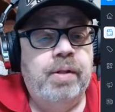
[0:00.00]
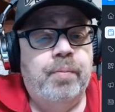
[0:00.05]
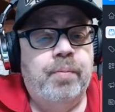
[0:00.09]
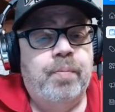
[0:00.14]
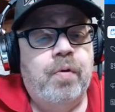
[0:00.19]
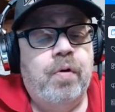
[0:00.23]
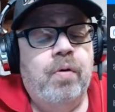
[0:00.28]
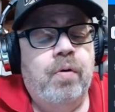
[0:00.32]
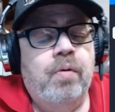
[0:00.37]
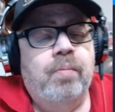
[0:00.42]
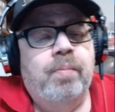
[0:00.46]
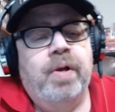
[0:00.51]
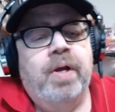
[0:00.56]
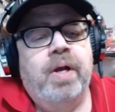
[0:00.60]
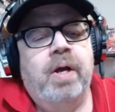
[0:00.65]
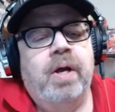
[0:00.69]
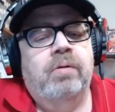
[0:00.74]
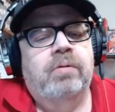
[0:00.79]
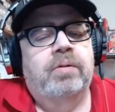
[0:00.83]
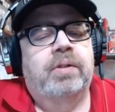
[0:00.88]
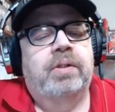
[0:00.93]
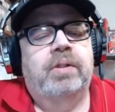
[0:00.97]
Pro,
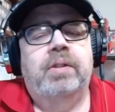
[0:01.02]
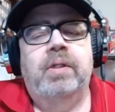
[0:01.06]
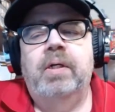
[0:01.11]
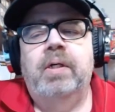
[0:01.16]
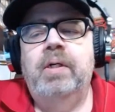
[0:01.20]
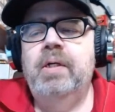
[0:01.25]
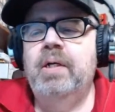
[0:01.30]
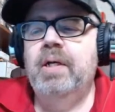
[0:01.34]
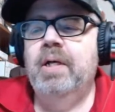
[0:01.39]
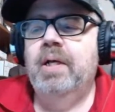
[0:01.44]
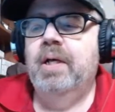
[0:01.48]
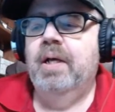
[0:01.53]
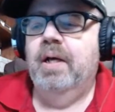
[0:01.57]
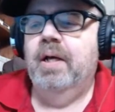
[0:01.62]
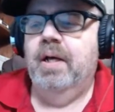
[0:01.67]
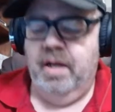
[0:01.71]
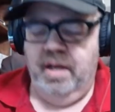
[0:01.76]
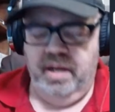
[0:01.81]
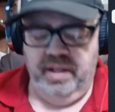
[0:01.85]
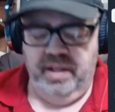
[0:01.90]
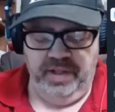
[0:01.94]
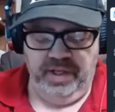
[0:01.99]
because
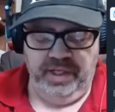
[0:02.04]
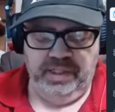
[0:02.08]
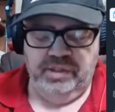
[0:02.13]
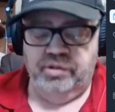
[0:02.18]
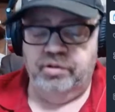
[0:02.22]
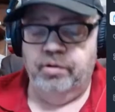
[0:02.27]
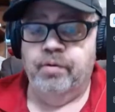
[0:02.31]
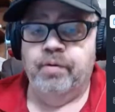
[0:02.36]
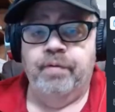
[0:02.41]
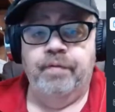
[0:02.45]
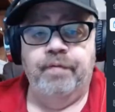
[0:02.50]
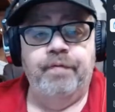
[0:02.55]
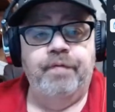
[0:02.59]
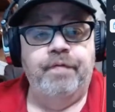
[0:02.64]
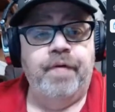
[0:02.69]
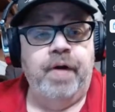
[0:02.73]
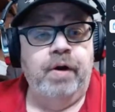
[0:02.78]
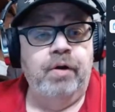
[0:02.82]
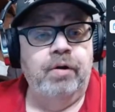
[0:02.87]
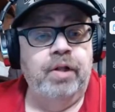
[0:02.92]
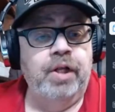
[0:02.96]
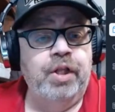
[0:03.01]
these are
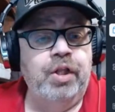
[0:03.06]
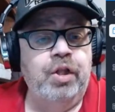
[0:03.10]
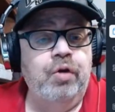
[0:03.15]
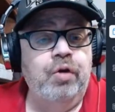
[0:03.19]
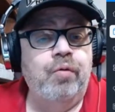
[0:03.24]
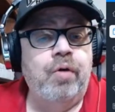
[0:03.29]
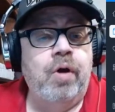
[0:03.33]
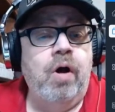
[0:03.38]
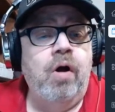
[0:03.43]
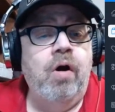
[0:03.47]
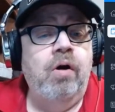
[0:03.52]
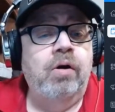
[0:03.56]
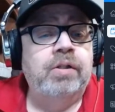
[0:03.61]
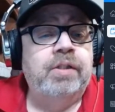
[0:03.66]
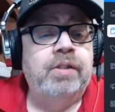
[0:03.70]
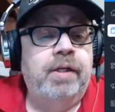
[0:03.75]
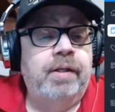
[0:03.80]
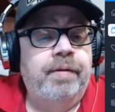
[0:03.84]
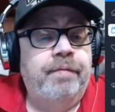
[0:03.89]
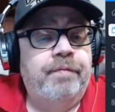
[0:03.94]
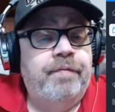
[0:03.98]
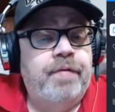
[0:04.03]
fairly new cards
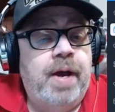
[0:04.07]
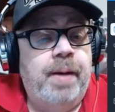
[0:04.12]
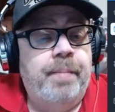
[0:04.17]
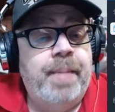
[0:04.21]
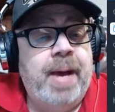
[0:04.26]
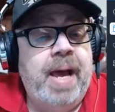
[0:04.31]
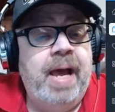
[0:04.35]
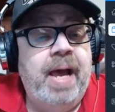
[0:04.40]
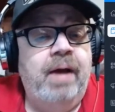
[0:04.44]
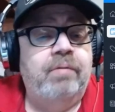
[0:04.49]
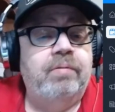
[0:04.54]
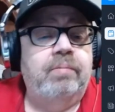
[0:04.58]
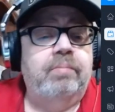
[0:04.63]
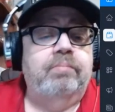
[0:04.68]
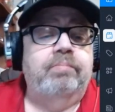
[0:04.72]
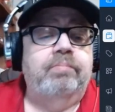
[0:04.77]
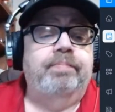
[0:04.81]
that have come out.